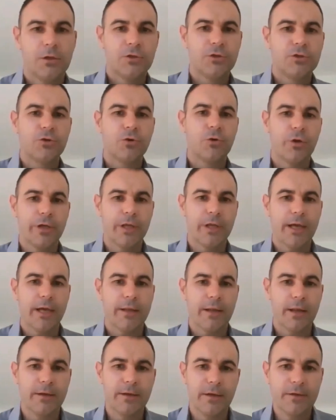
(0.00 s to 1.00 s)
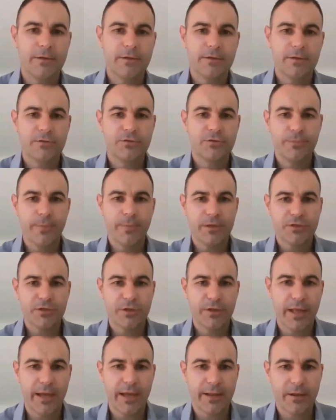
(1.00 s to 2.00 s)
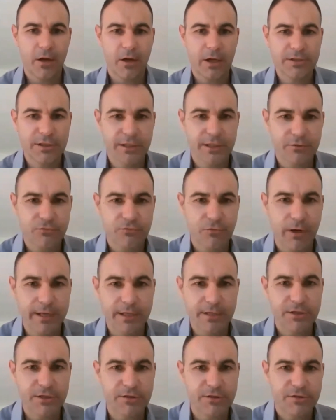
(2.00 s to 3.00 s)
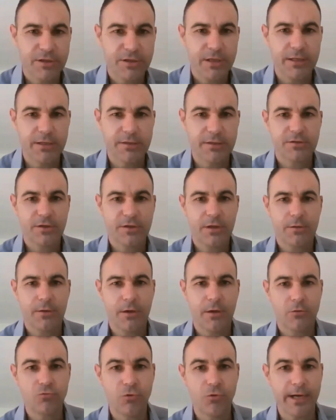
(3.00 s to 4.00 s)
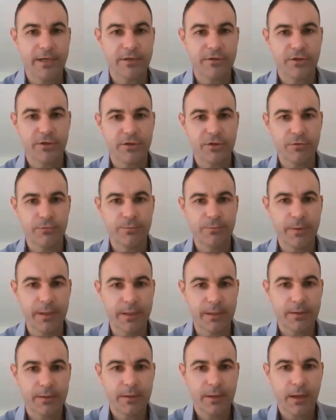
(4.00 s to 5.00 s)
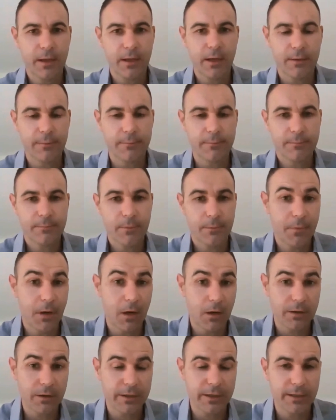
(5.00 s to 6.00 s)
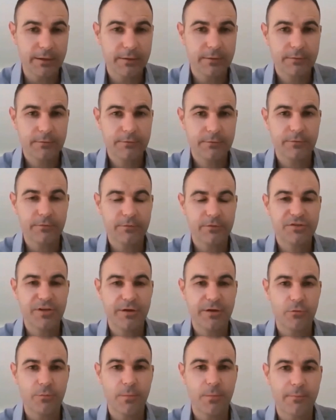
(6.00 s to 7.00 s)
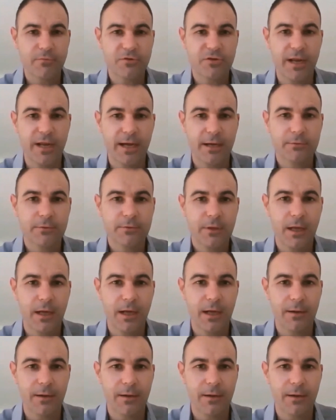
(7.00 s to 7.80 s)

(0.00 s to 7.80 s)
Sure, yeah, and as you mentioned there, the Hygienics range is a range that you've been marketing for several months now,